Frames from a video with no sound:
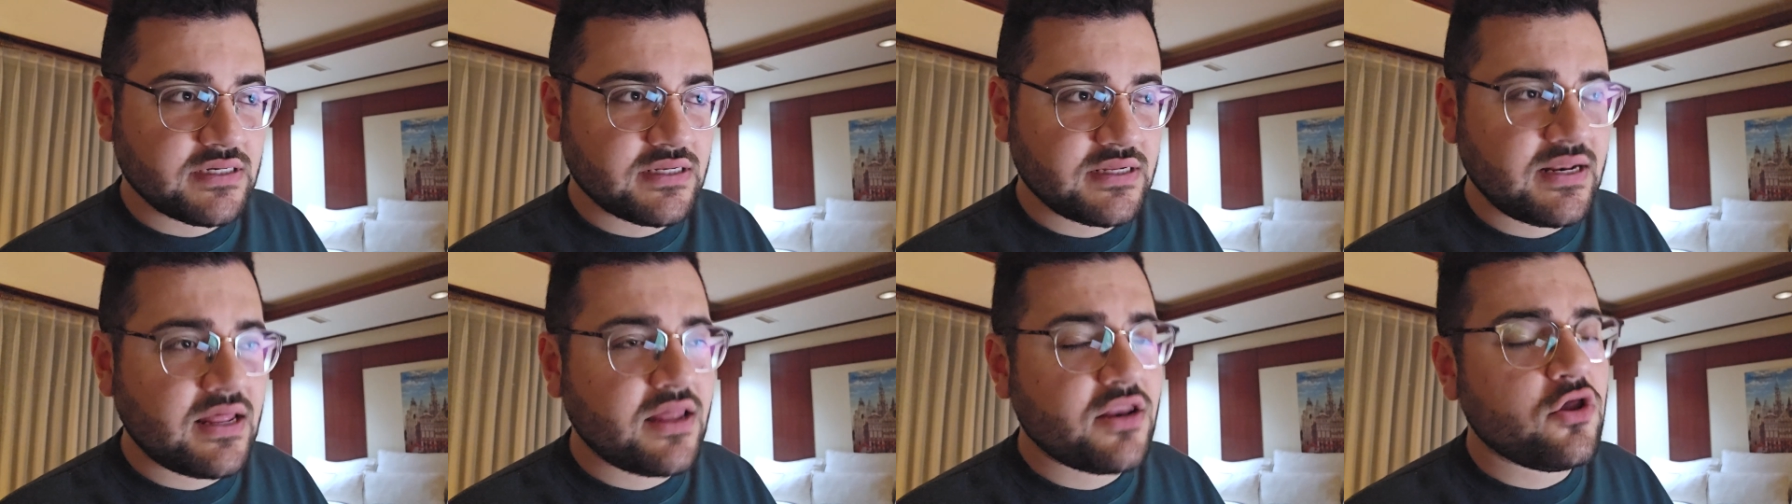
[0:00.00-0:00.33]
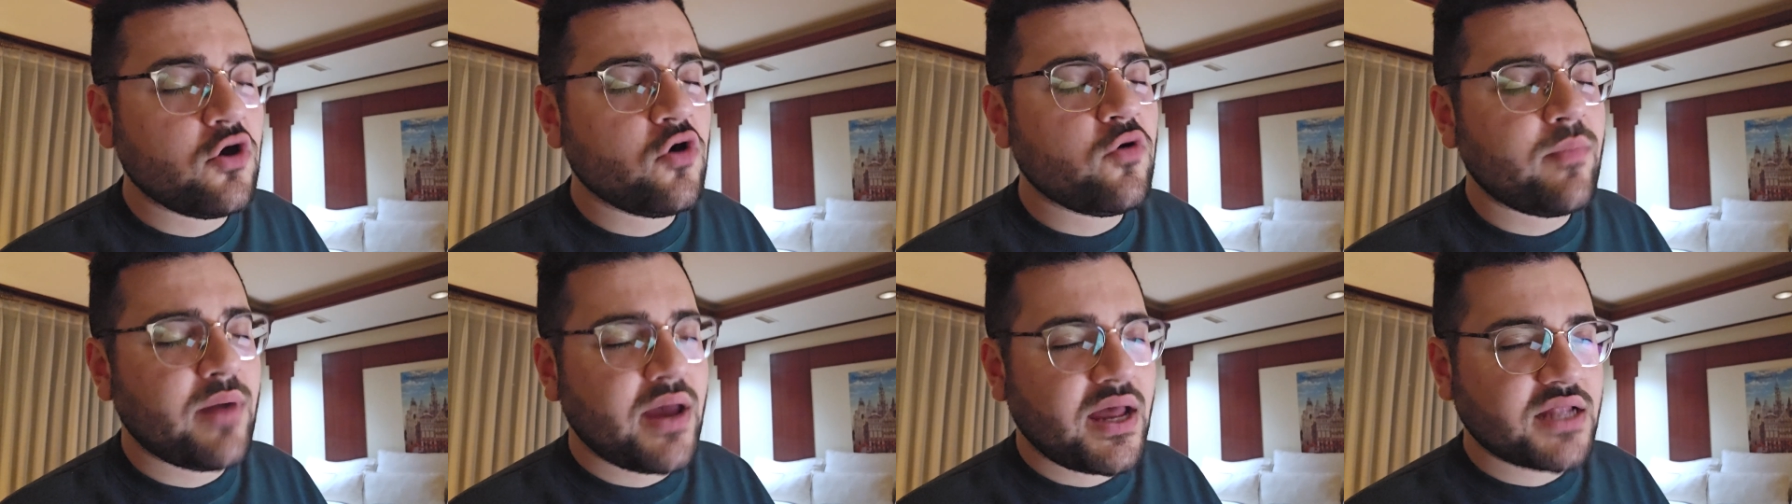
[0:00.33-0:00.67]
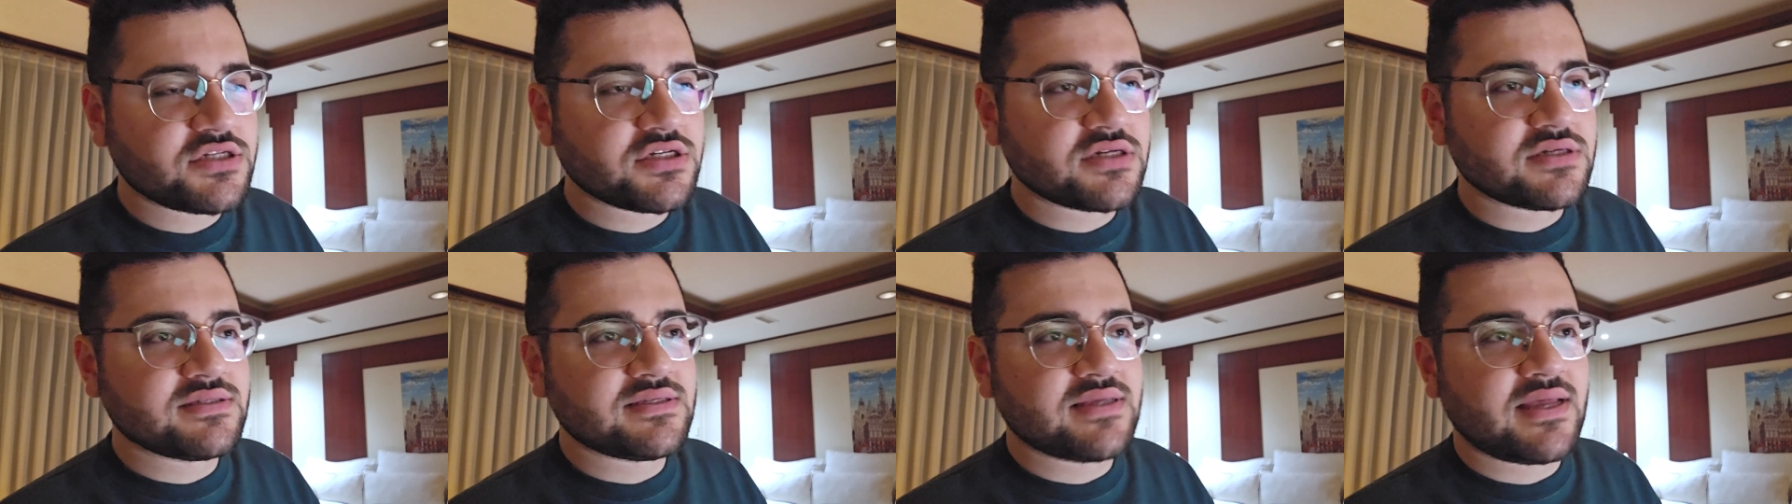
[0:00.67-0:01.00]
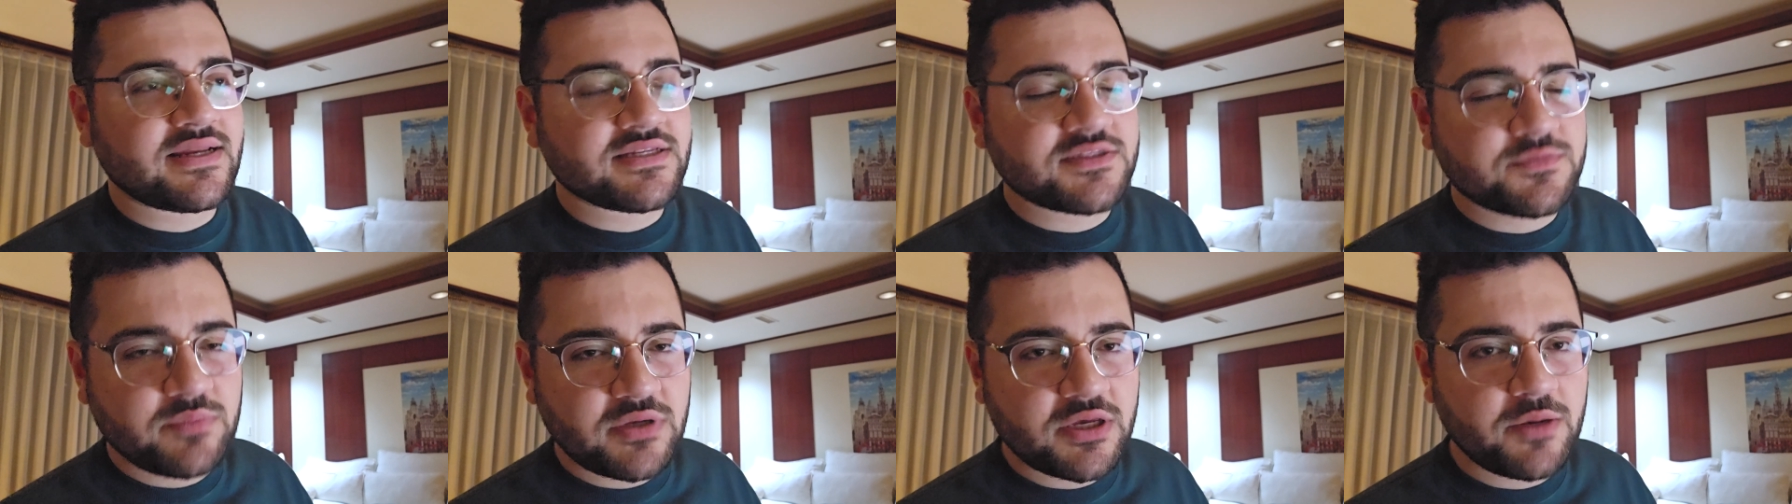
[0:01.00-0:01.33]
And I know Magic is at
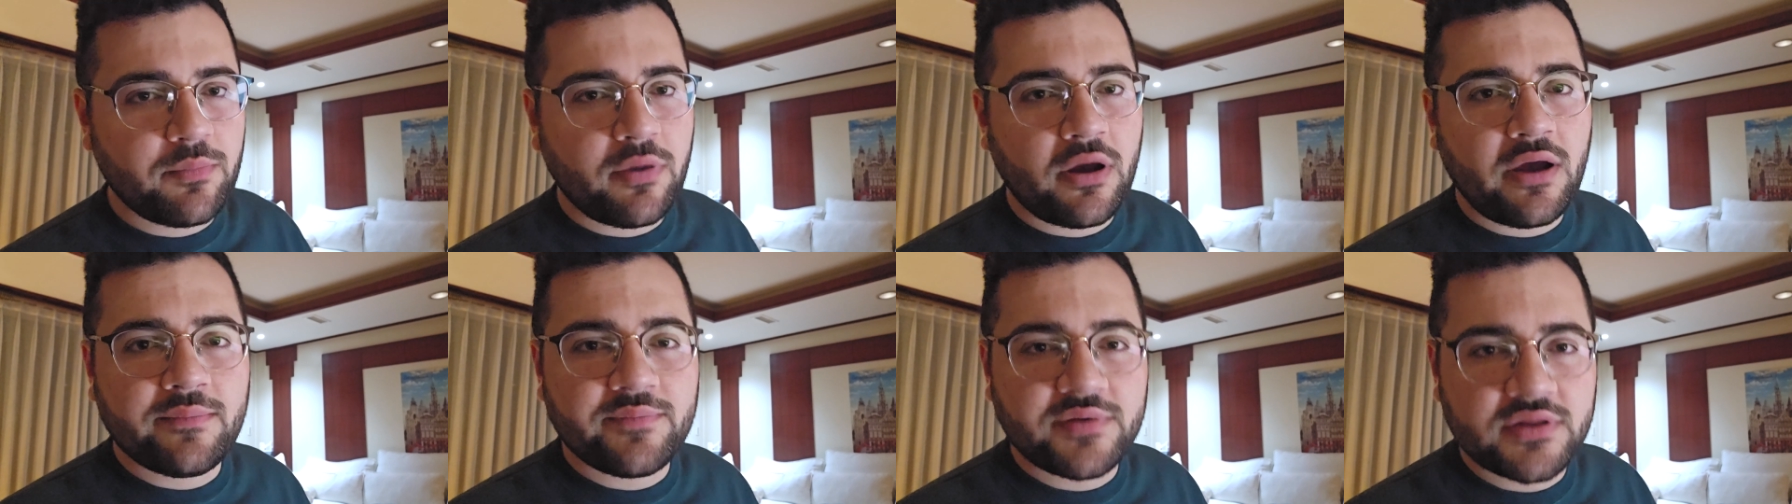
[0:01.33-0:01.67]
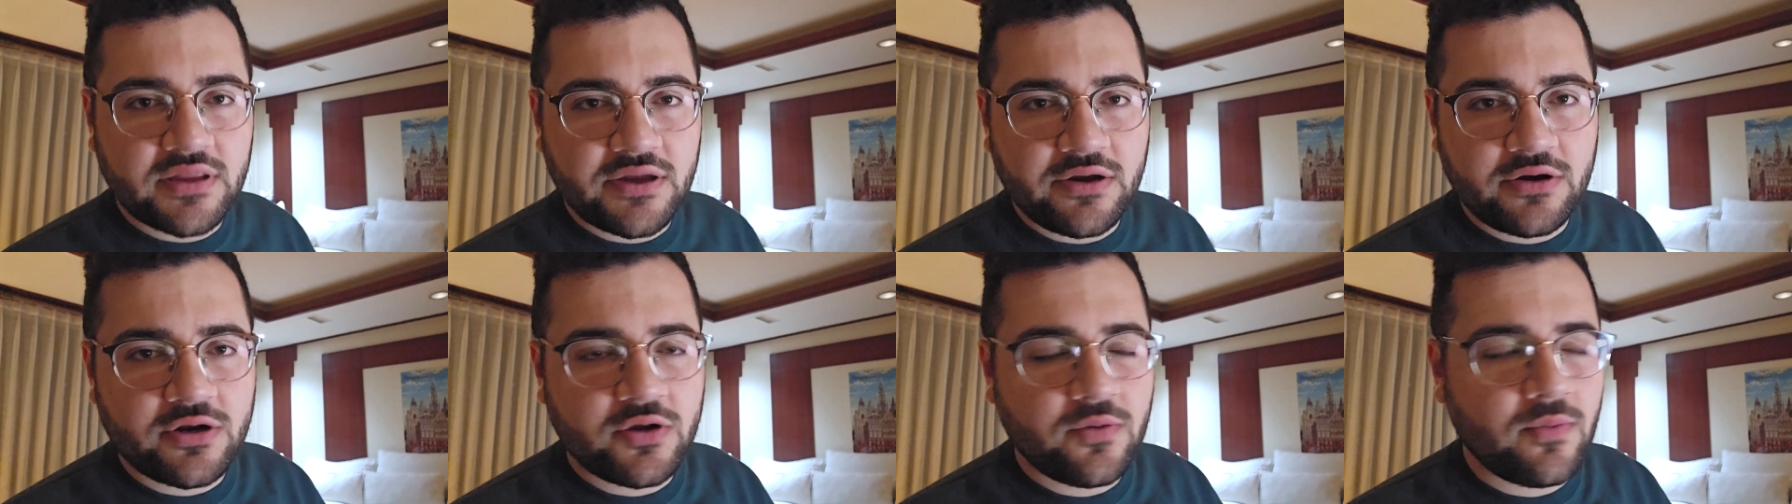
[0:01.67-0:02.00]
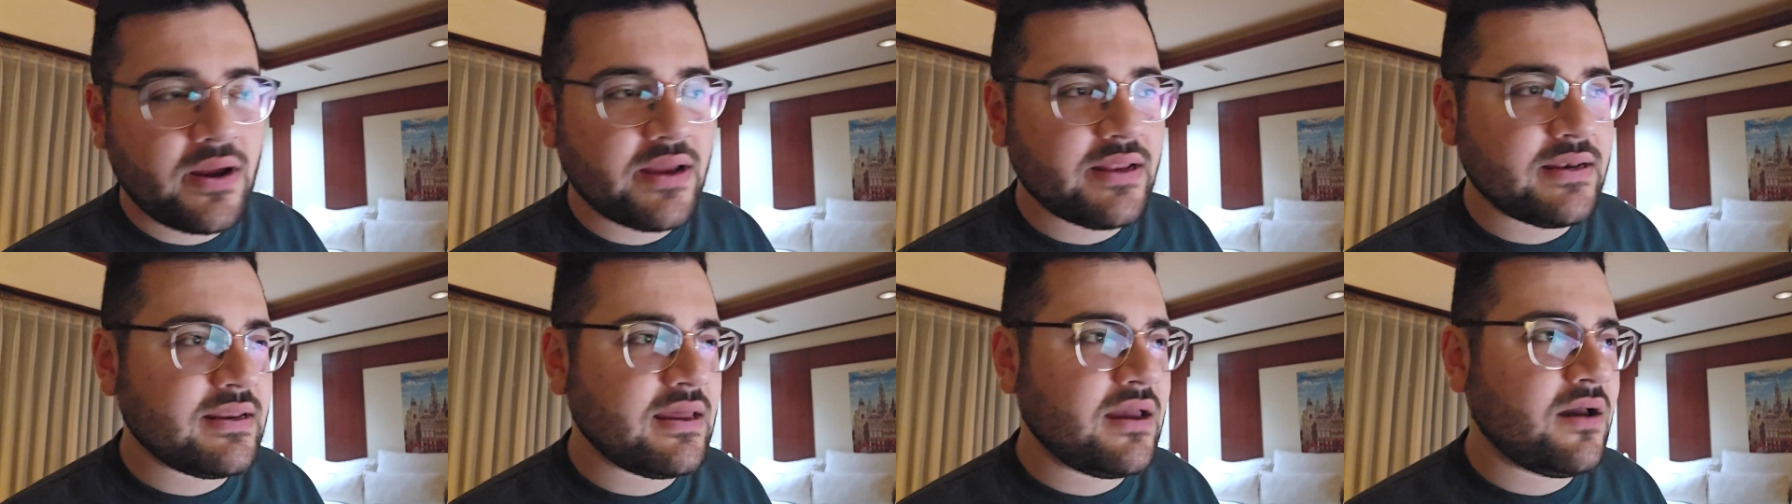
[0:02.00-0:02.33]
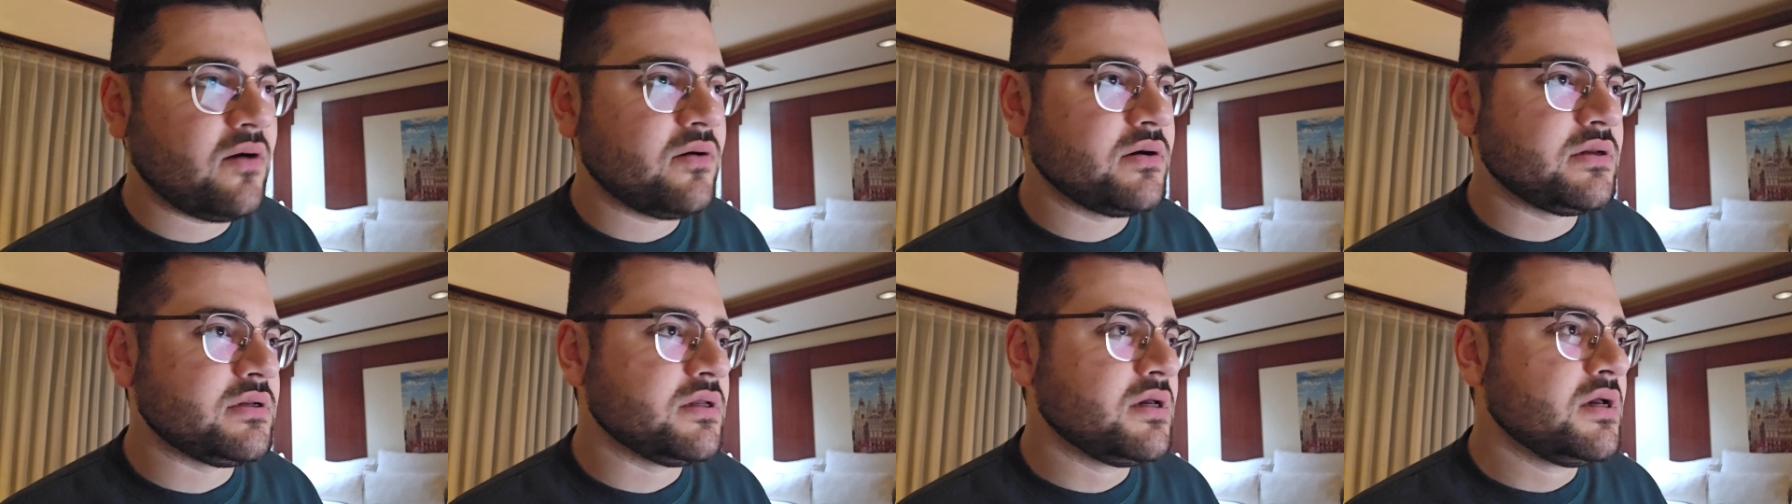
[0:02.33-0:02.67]
its peak popularity right now,
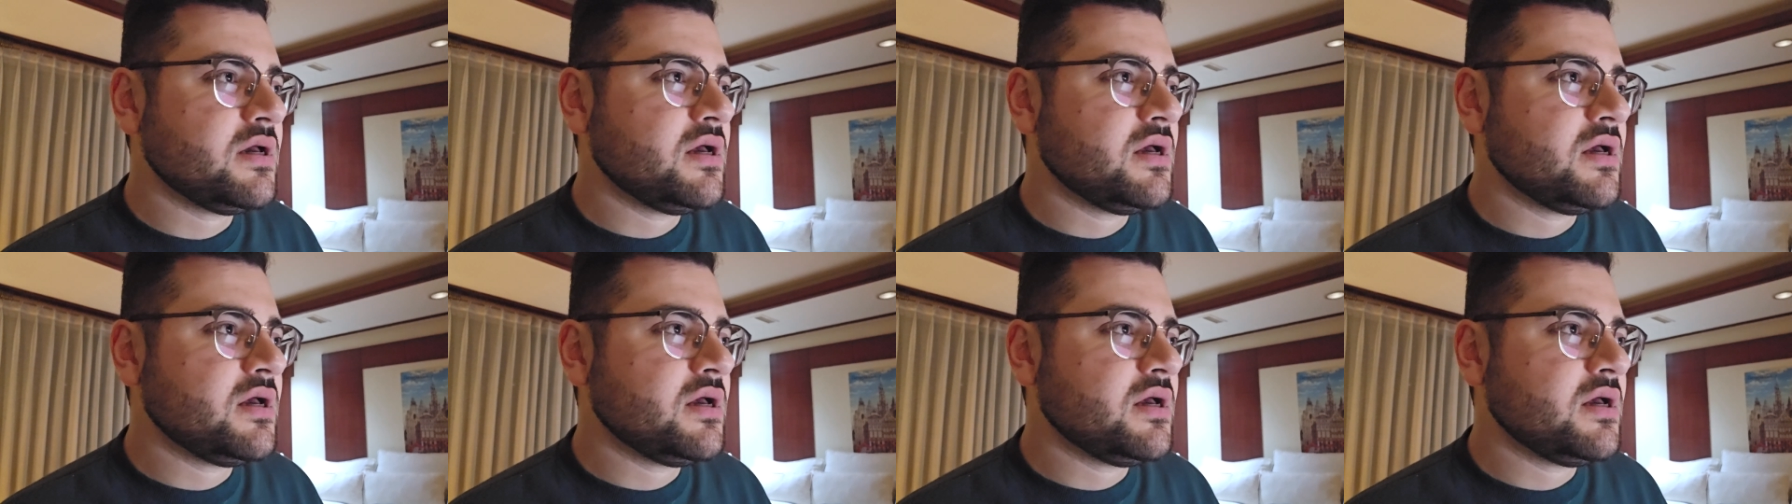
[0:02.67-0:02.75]
and